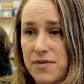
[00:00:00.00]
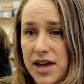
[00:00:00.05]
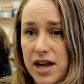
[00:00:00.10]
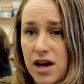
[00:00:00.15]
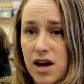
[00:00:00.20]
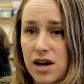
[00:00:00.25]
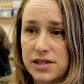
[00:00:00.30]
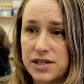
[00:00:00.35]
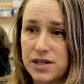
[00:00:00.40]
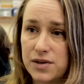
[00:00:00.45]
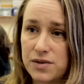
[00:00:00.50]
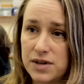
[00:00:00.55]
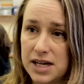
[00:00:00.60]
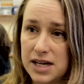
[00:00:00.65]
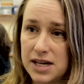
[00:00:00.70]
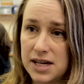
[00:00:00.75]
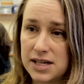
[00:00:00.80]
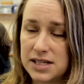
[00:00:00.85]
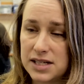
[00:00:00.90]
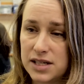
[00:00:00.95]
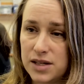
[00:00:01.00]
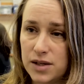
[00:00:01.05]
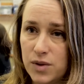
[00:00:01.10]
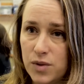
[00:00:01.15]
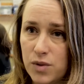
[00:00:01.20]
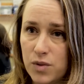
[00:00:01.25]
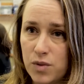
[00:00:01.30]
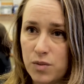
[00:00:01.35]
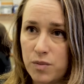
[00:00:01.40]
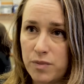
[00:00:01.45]
they also needed
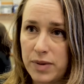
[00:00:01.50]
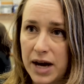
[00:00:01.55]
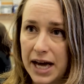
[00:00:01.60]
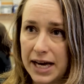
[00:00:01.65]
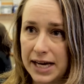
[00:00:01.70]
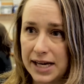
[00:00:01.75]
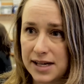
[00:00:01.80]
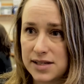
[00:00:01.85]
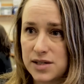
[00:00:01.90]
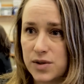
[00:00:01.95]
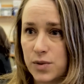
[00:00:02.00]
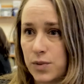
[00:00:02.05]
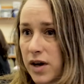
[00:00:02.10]
to buy into